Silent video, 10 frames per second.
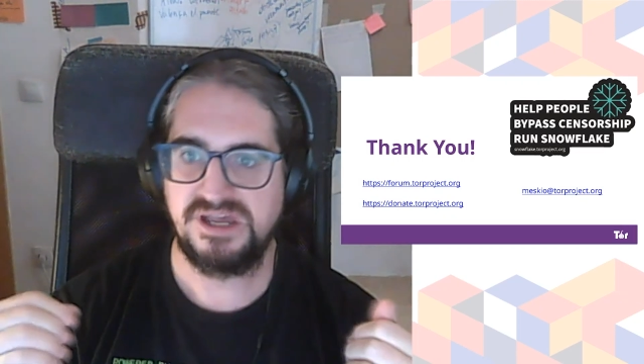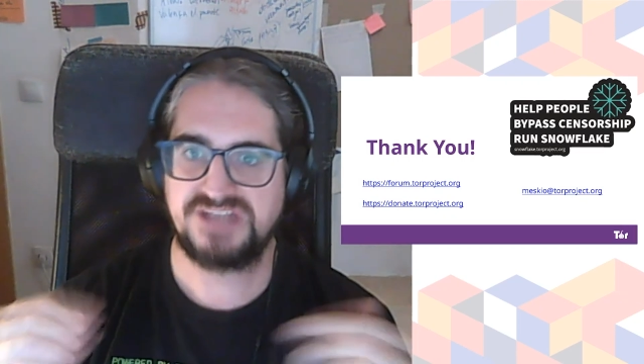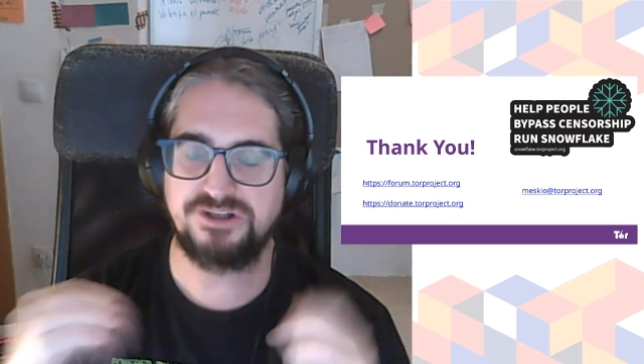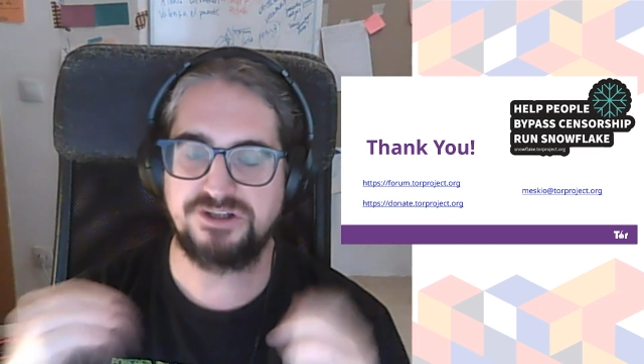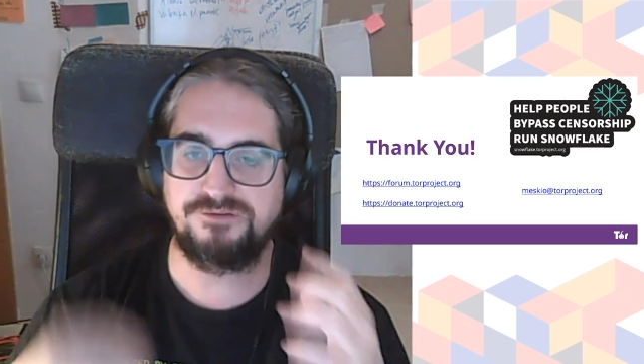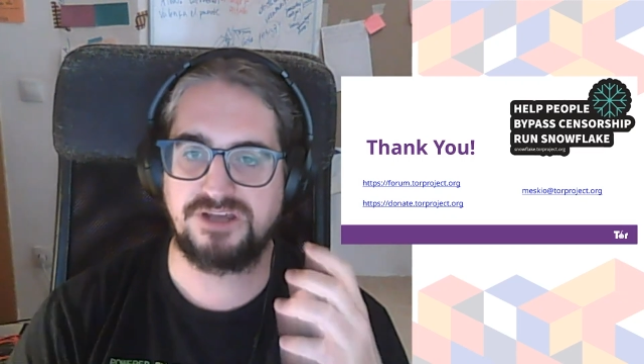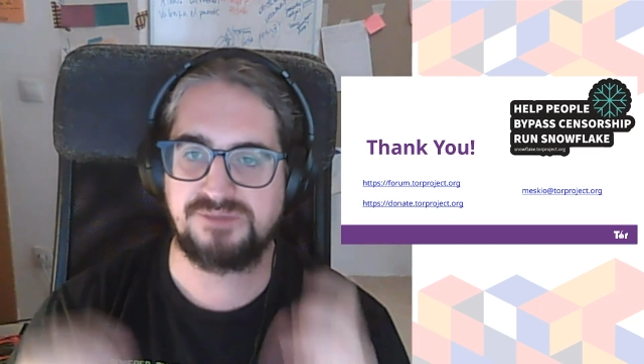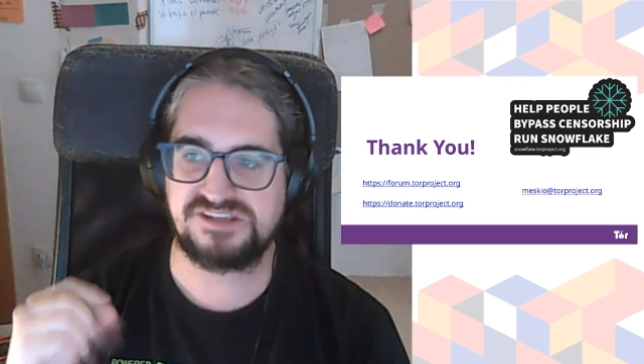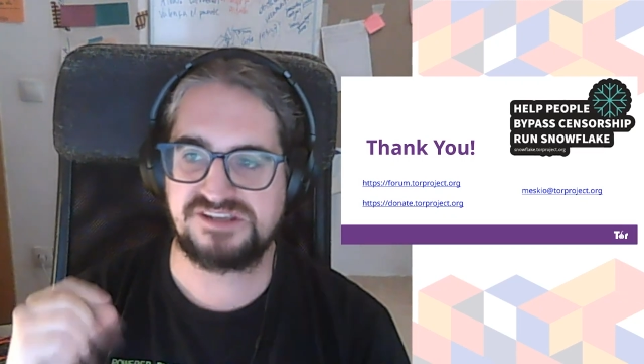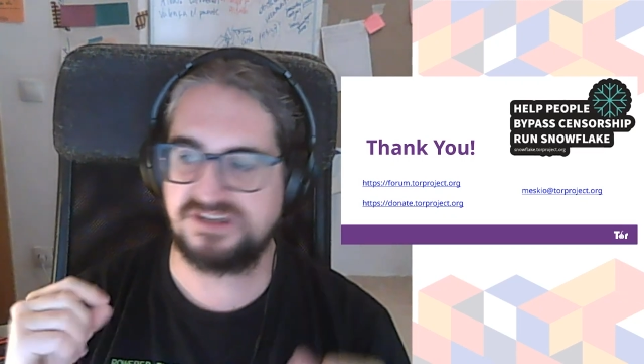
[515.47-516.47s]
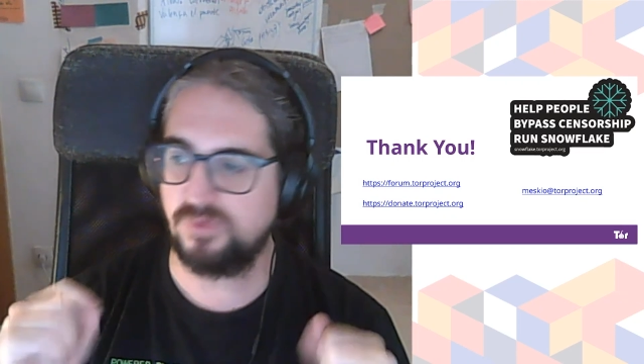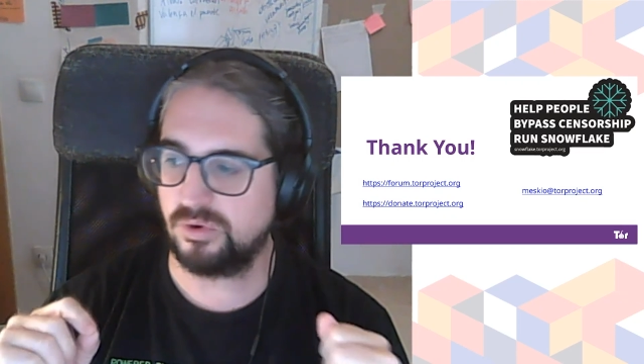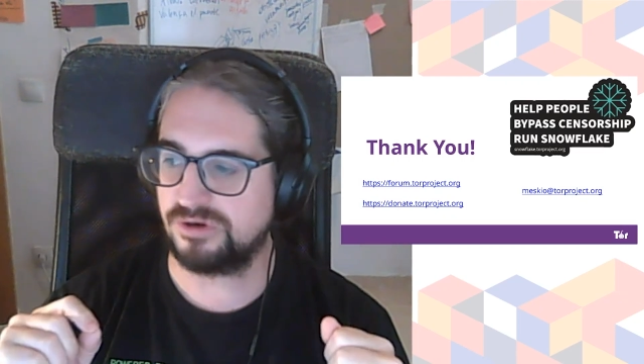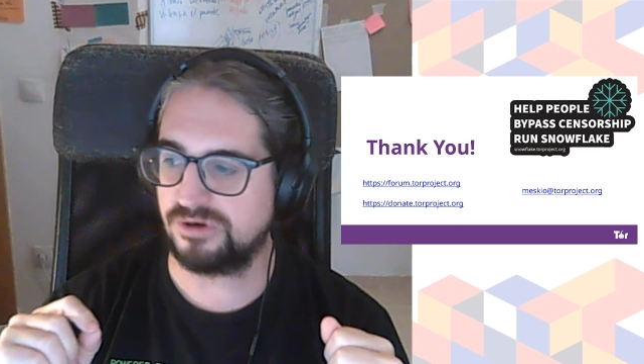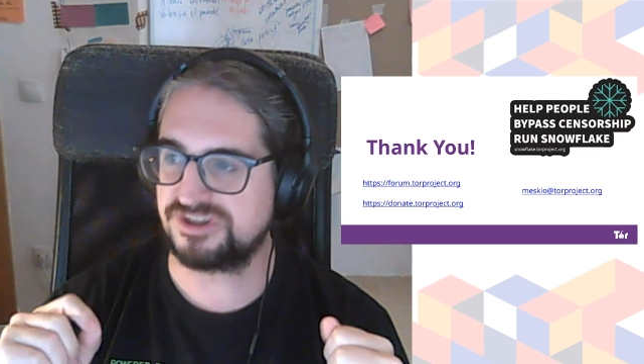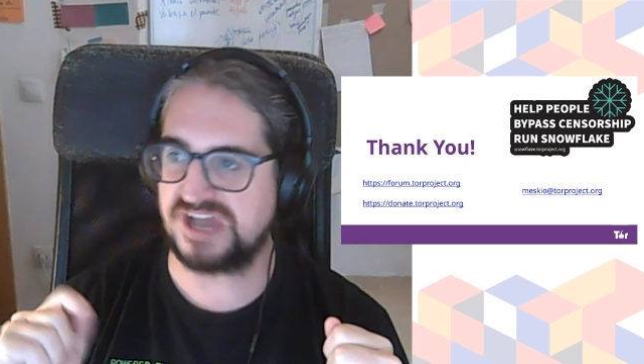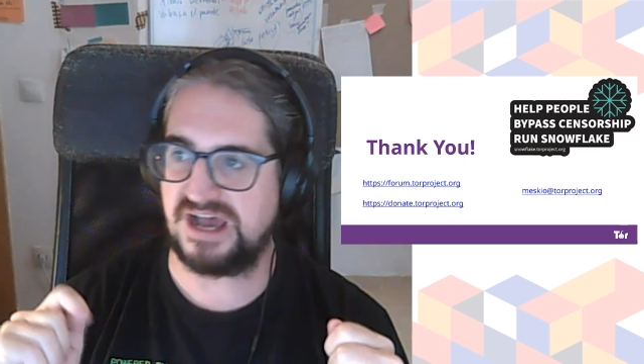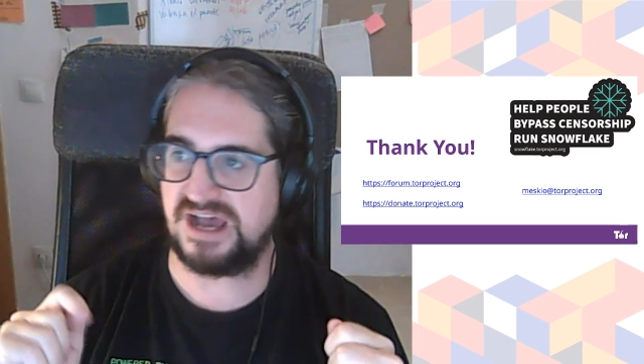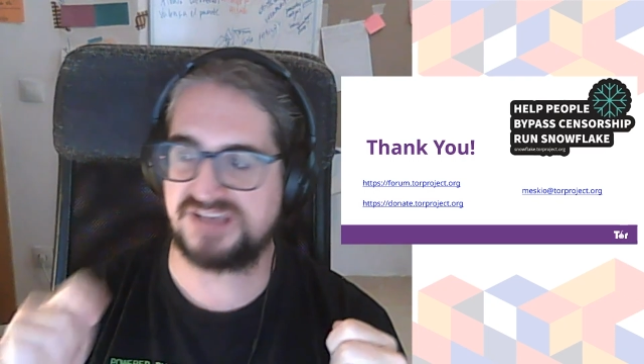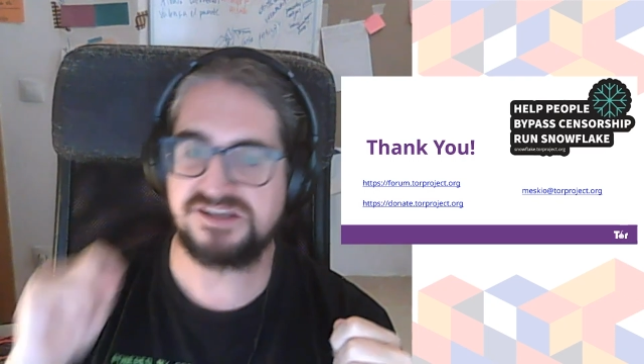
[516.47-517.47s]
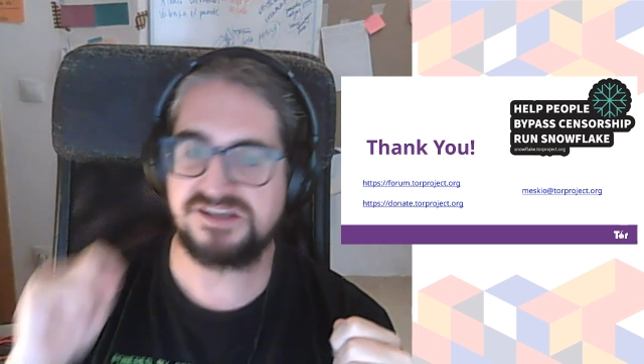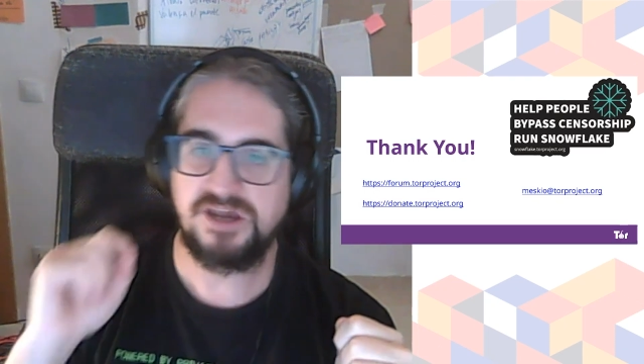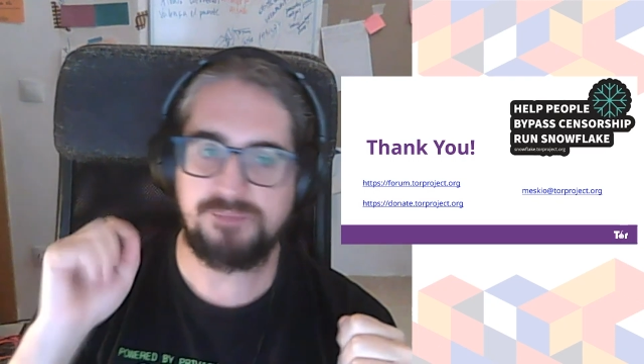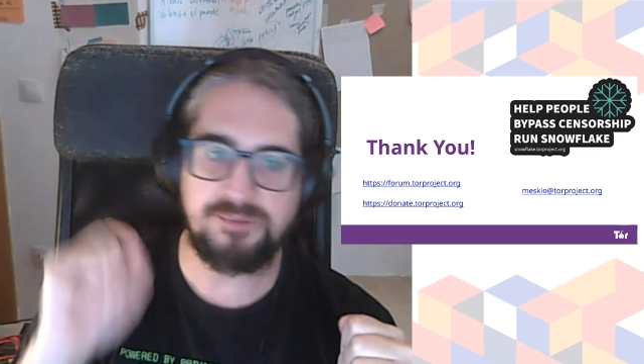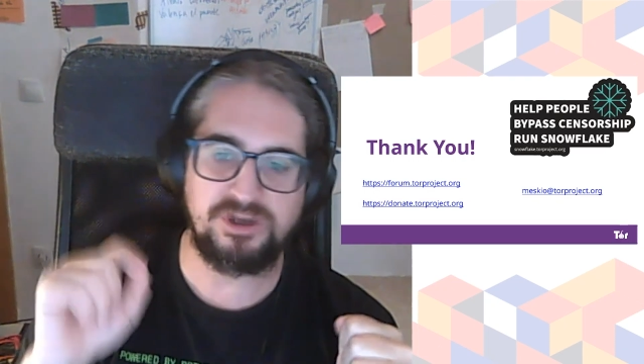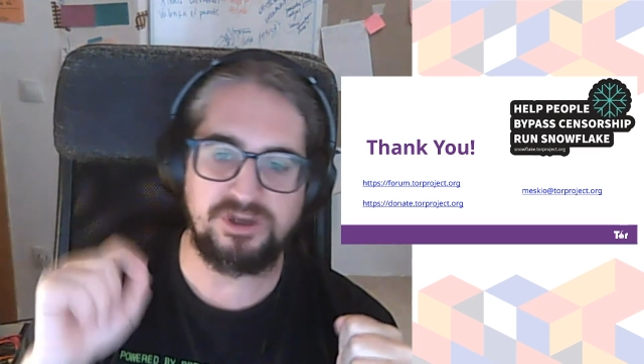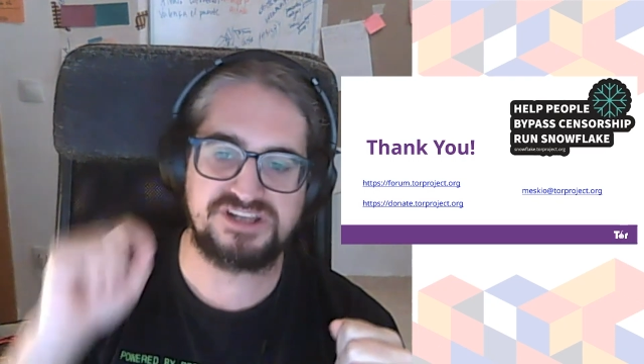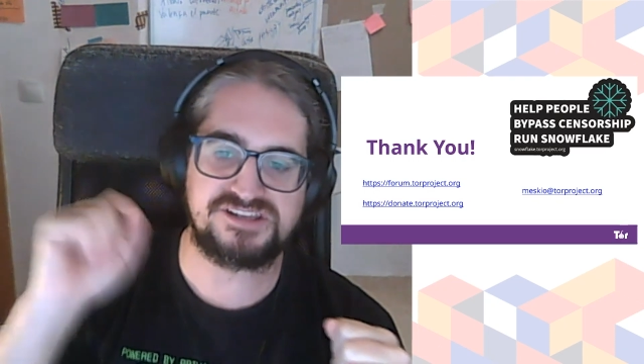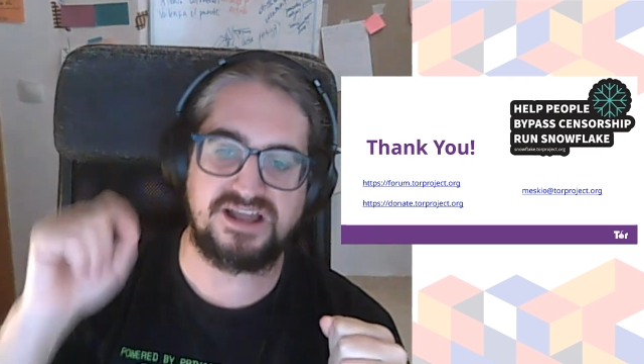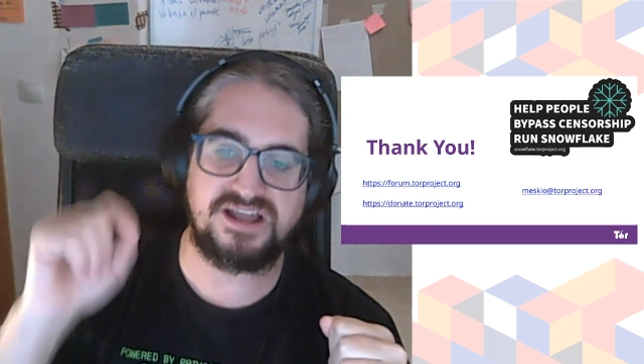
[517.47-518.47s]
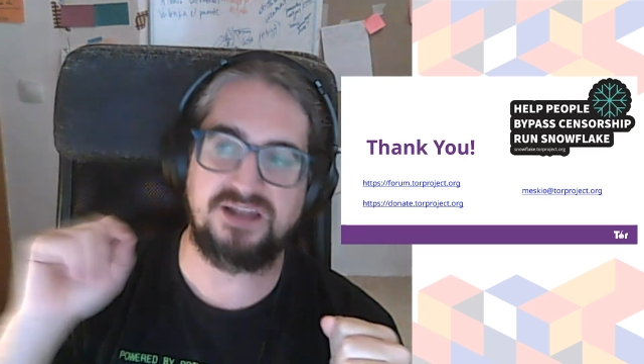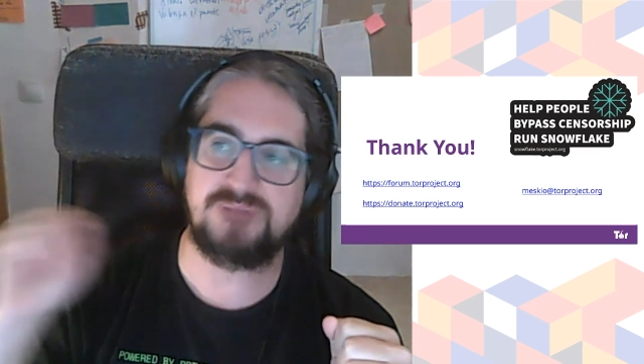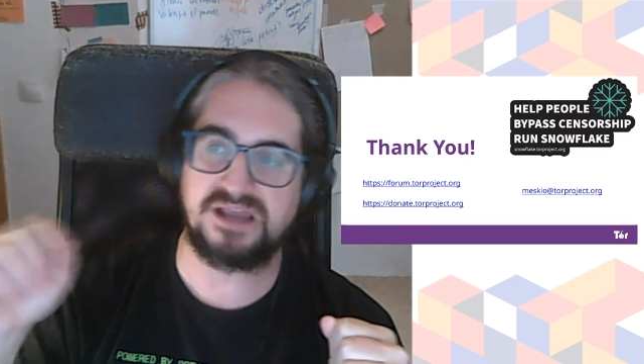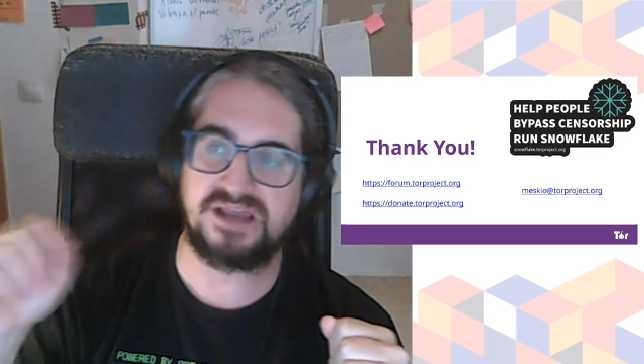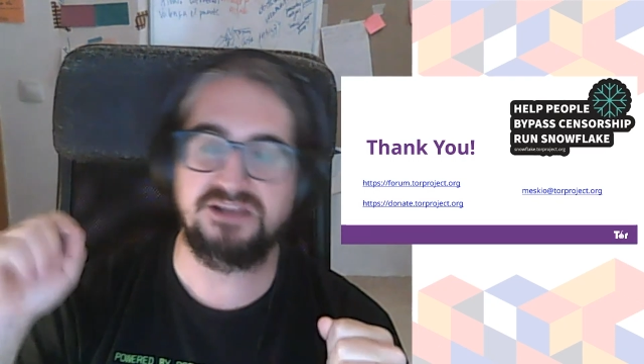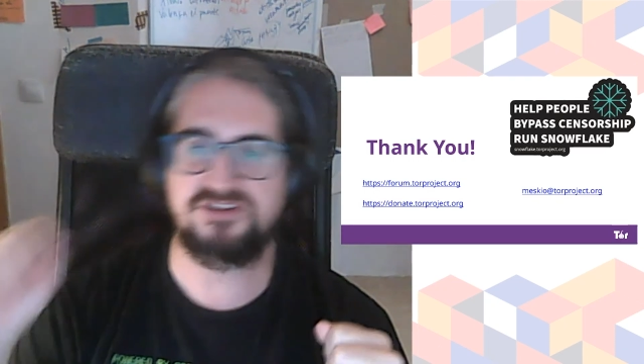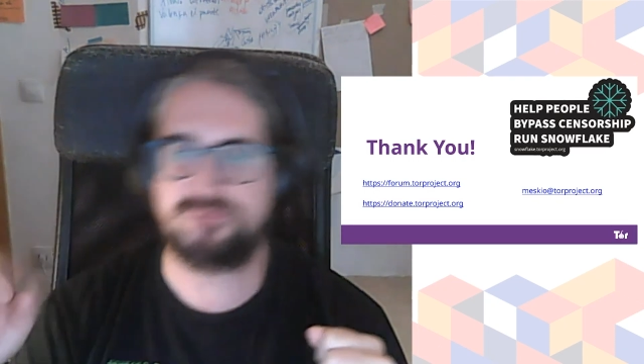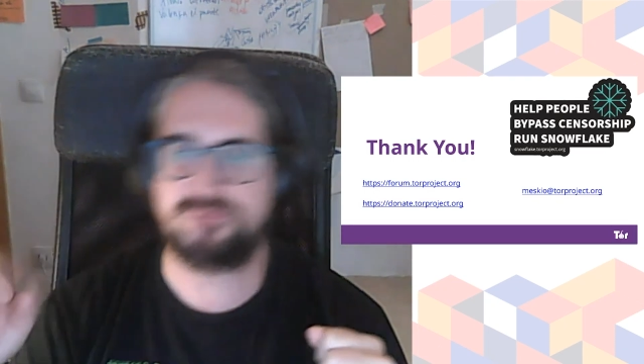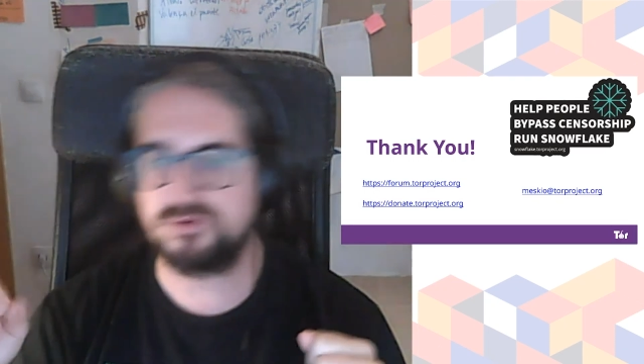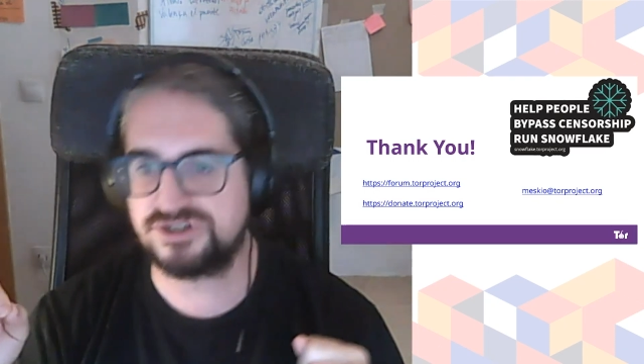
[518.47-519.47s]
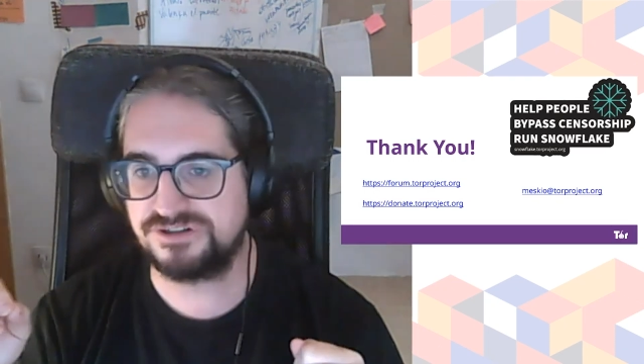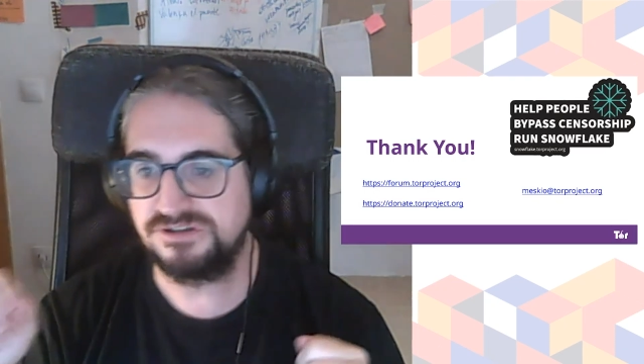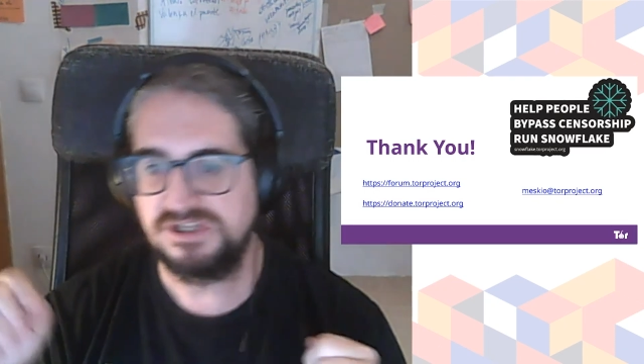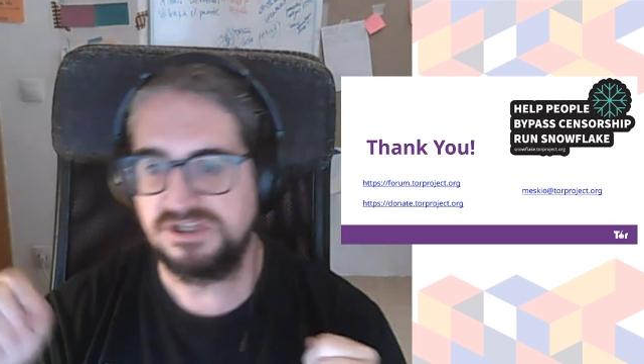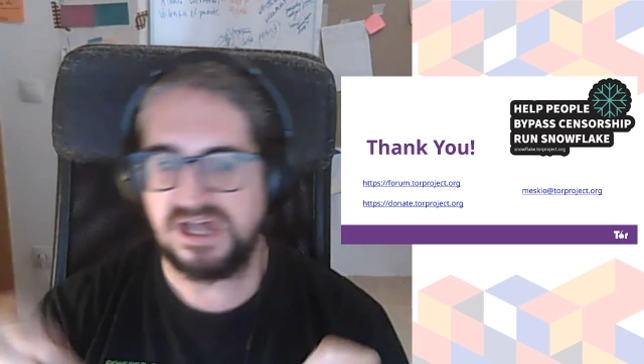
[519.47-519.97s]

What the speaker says: A Snowflake basically works as people install a plugin in their browser.